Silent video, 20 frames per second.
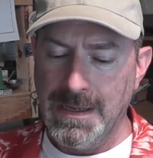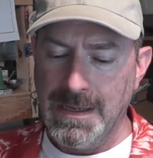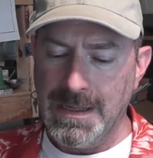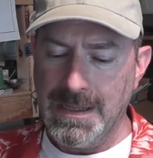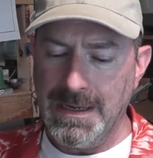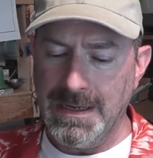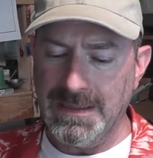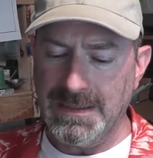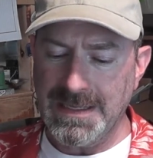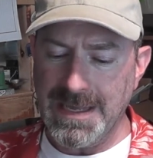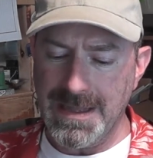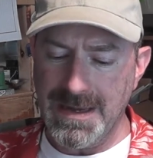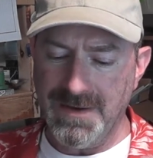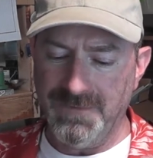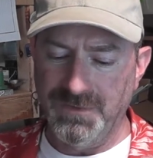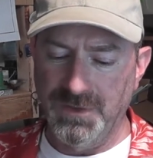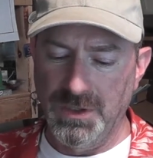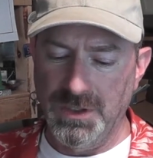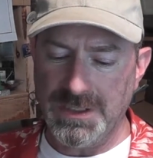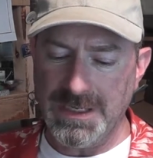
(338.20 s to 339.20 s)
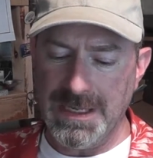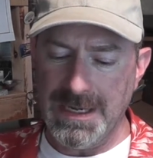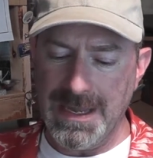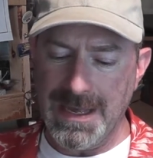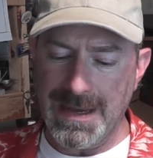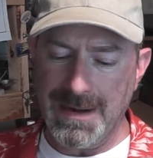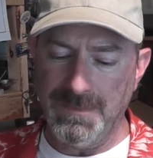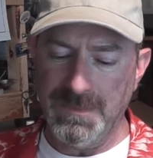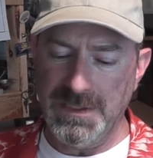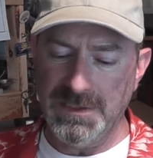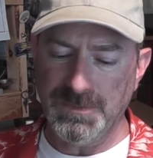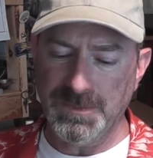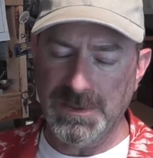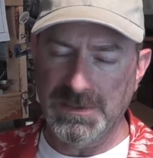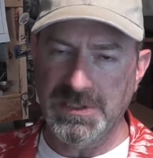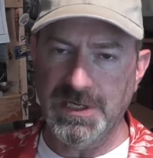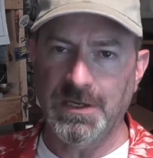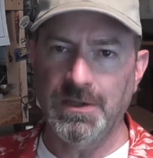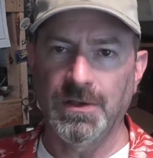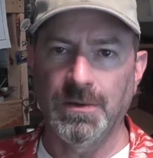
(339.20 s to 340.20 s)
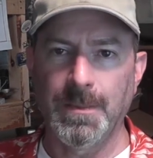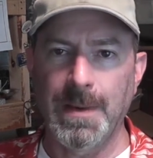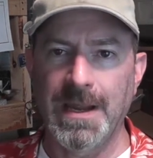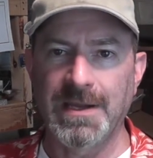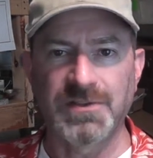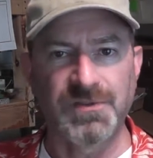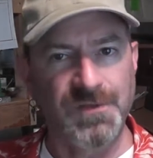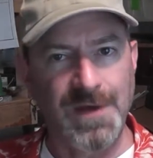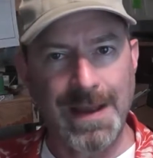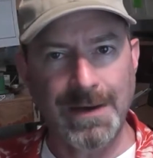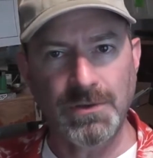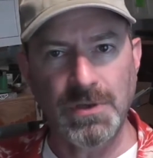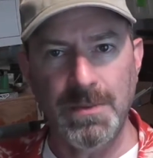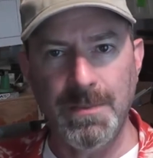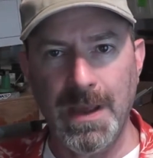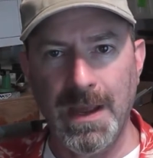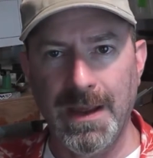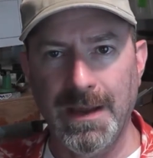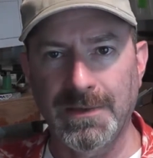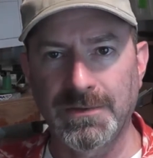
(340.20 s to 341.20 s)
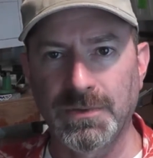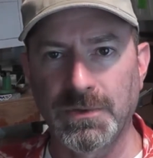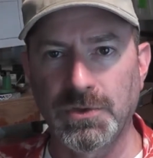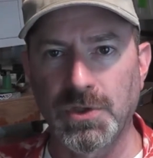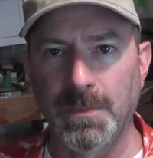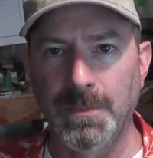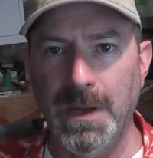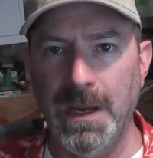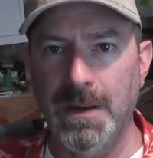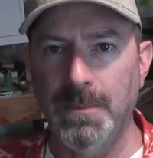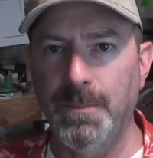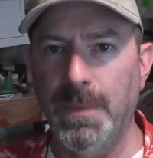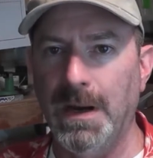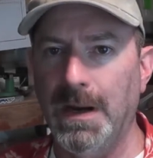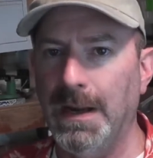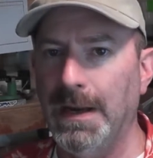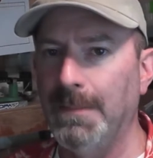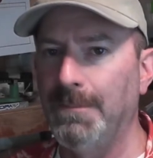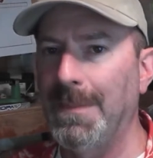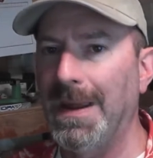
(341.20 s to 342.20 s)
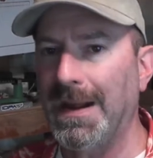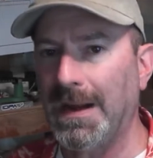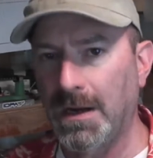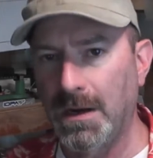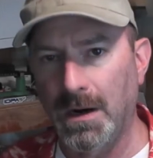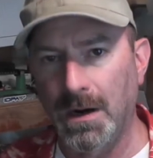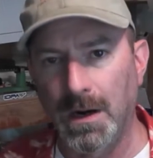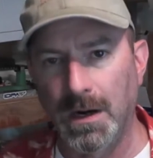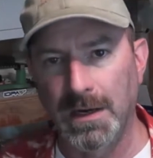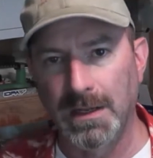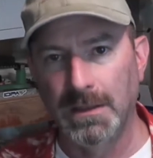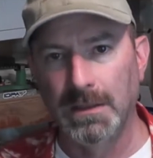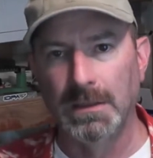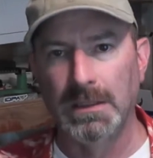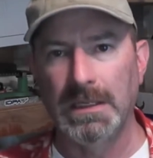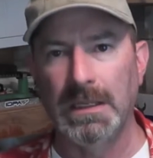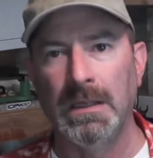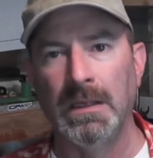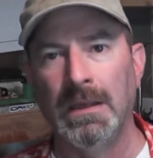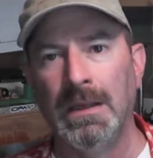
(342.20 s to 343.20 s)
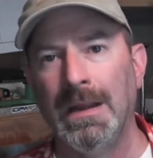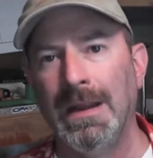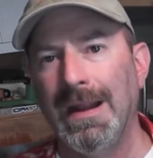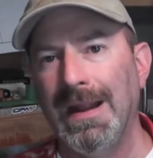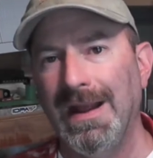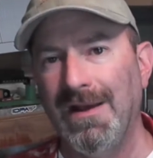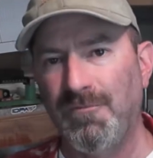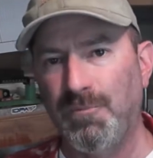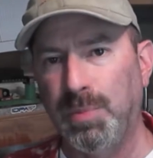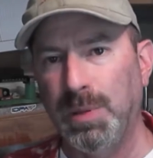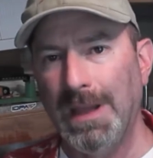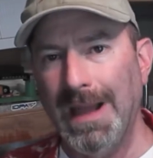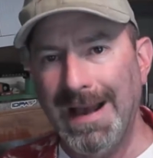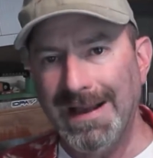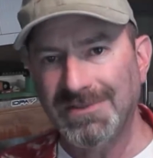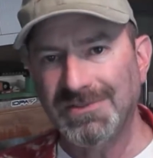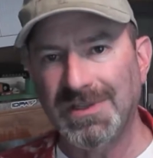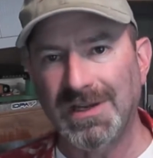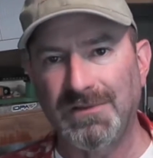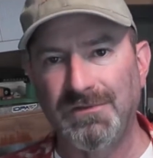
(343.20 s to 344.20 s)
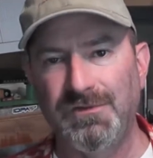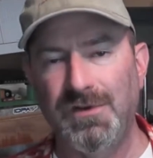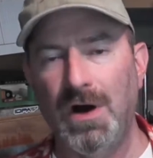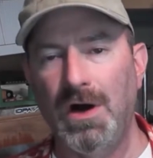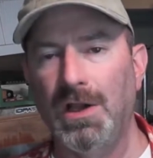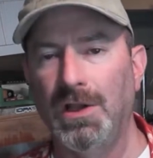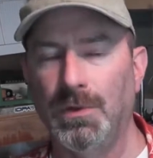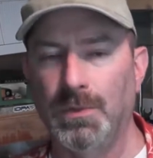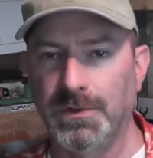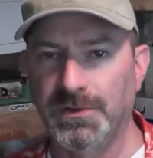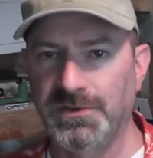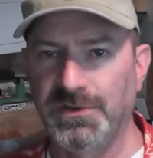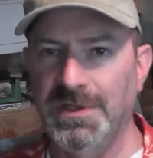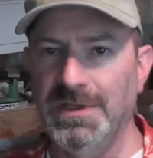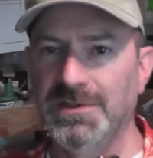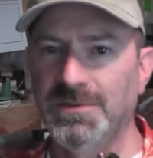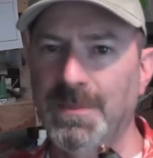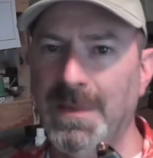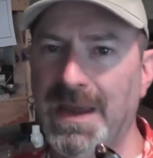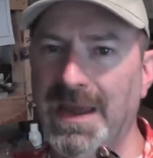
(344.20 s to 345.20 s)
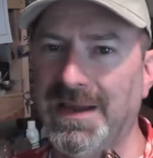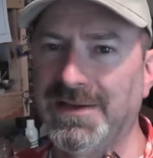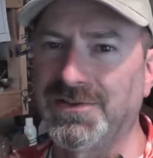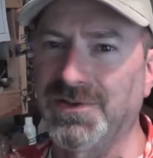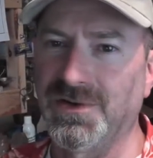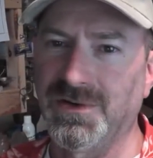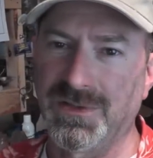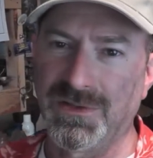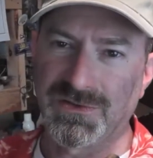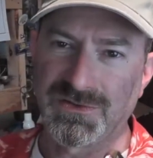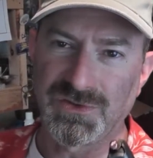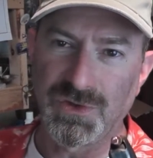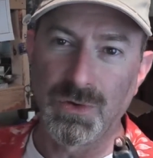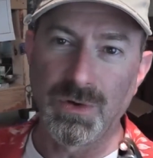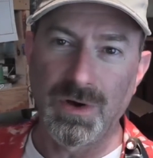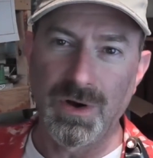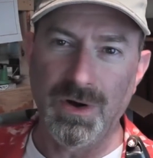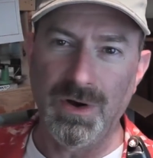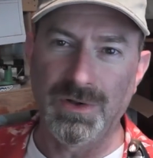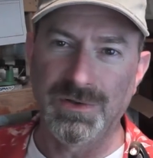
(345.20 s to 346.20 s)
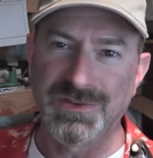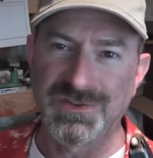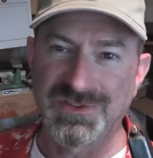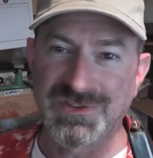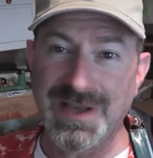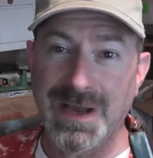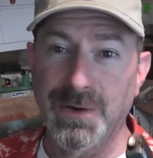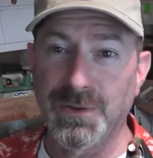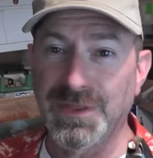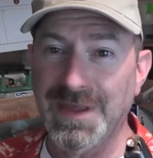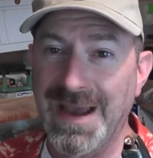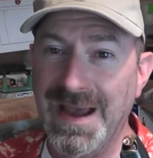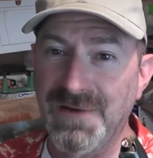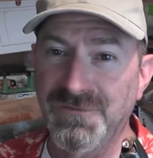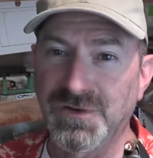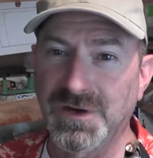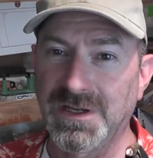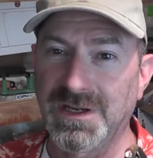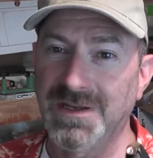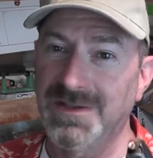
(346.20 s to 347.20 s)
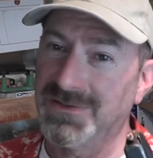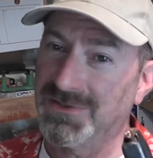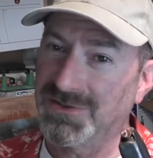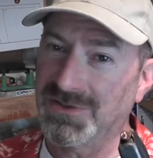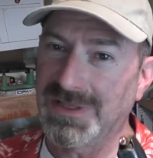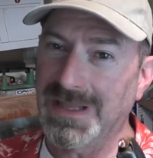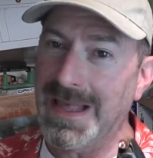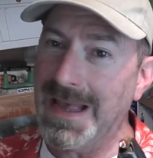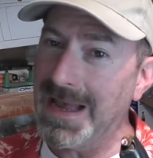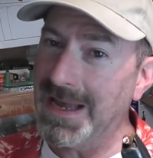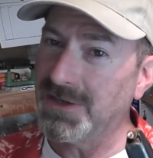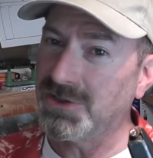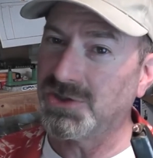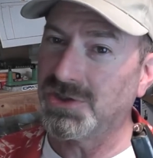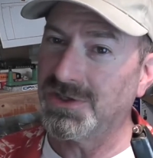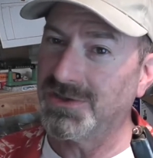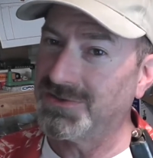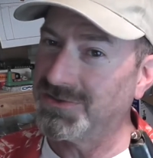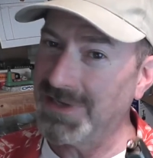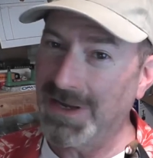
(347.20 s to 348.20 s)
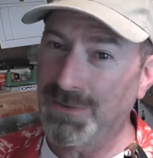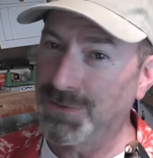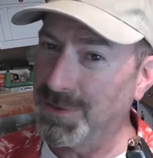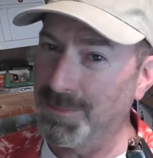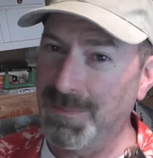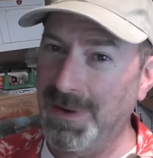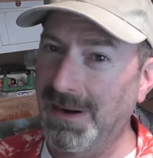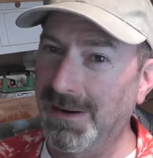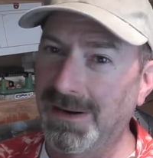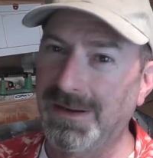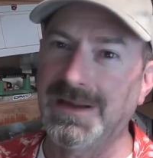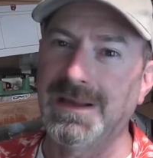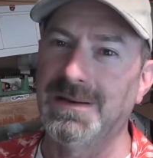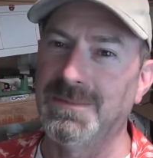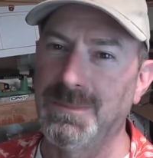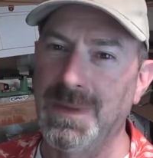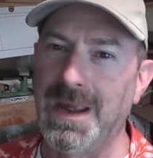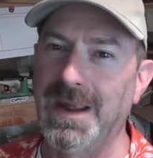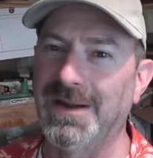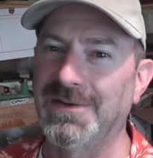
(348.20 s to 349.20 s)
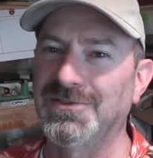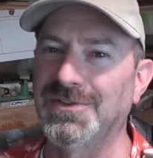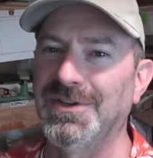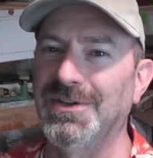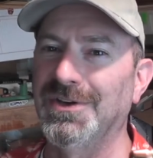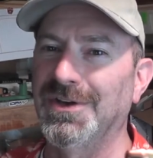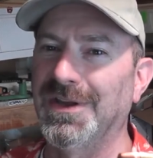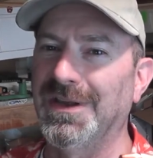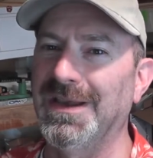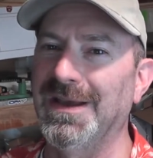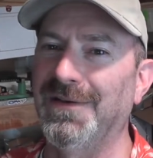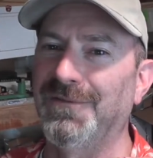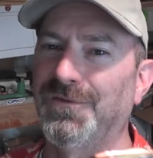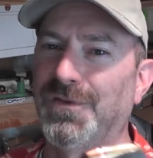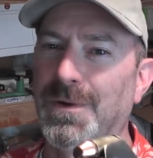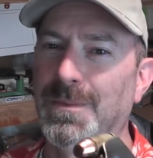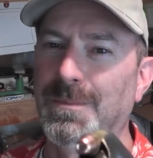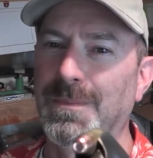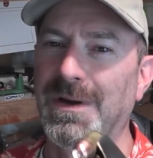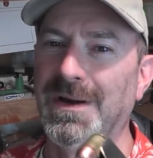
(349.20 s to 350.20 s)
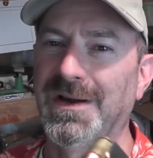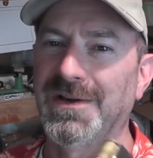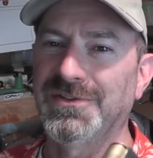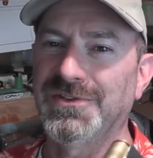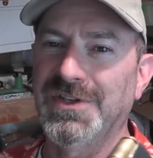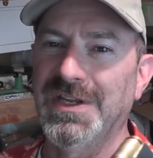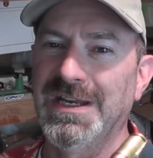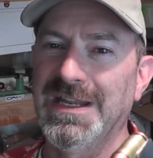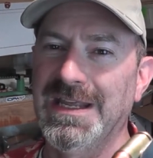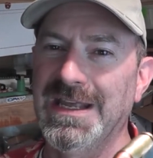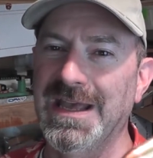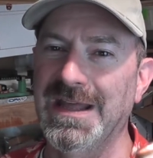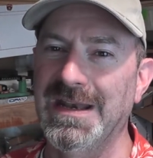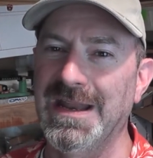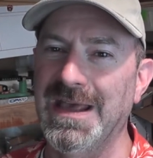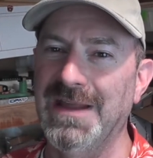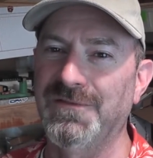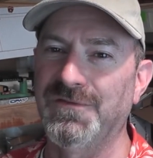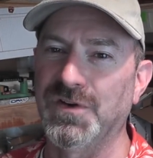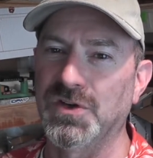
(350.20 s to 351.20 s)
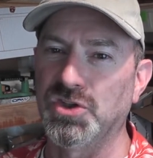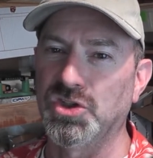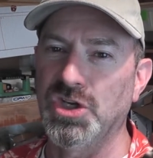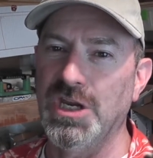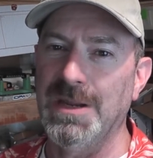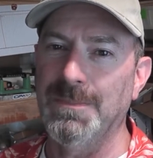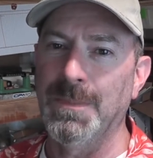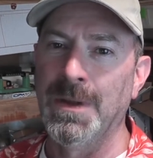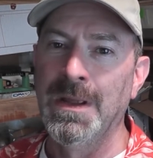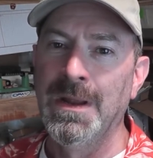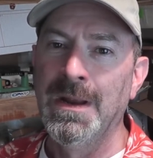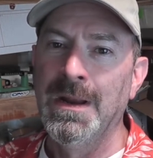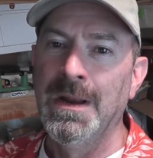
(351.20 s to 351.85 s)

And in kind of looking at them, these particular mags, factory mags, which are made by Mecgar in Italy, have plastic followers. These mags are the so-called South African slash South American mags that you can get from uh, C D N N for cheap.